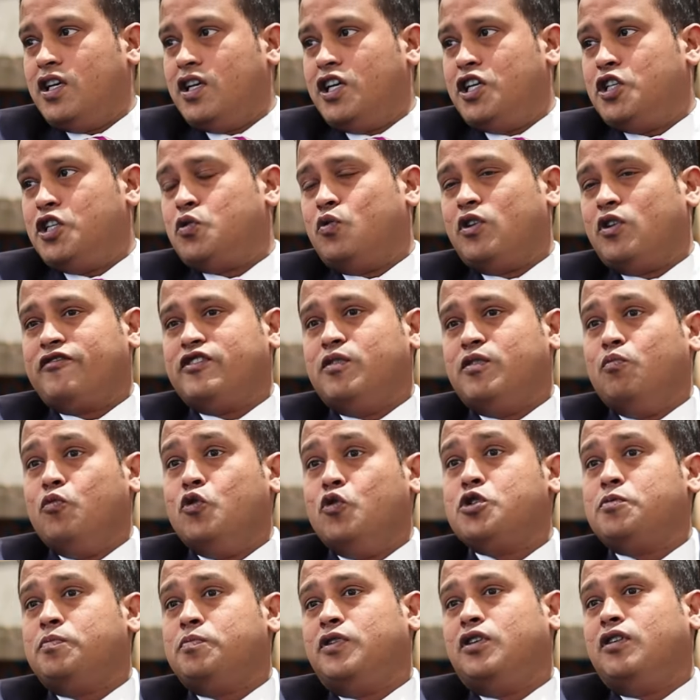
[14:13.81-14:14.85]
It's one of the
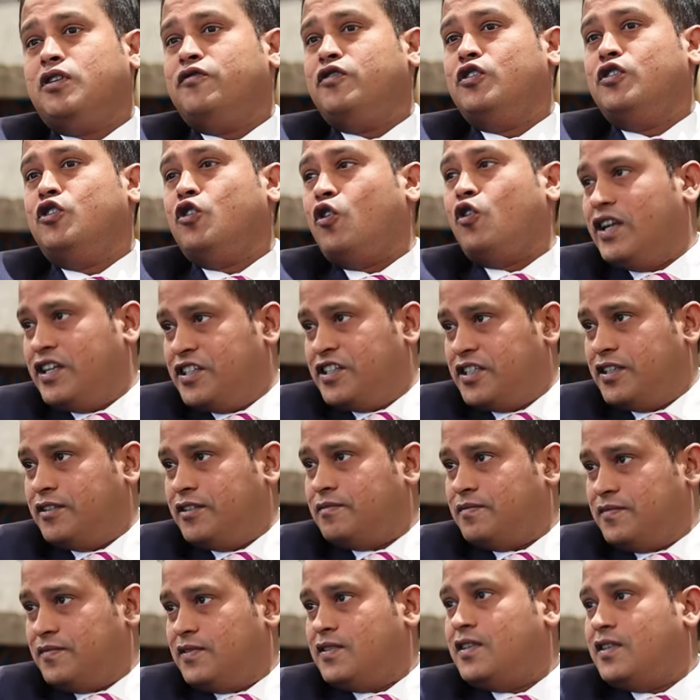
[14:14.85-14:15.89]
most powerful loyalty,
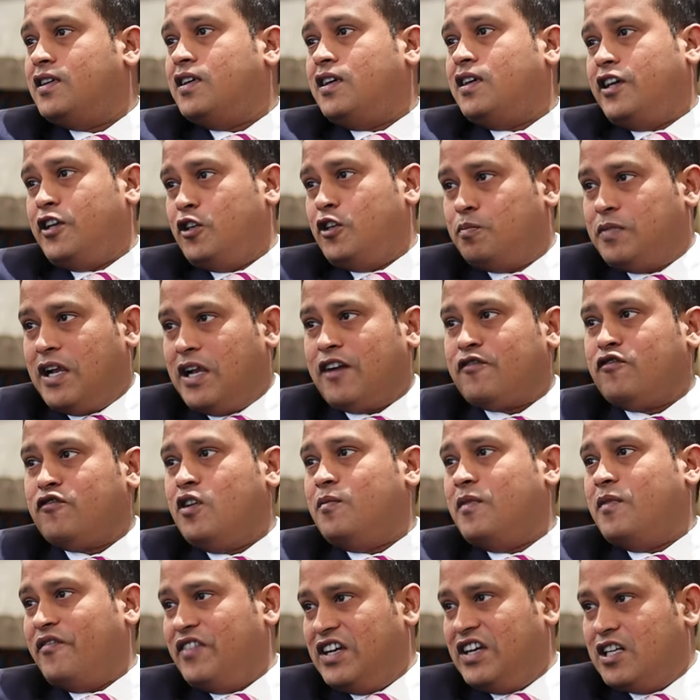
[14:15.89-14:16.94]
you know,
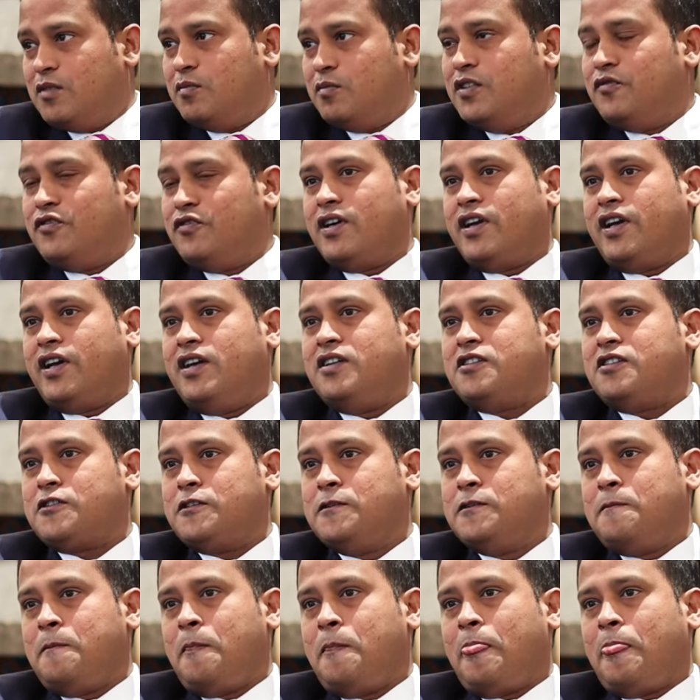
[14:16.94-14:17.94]
platform available for a guest.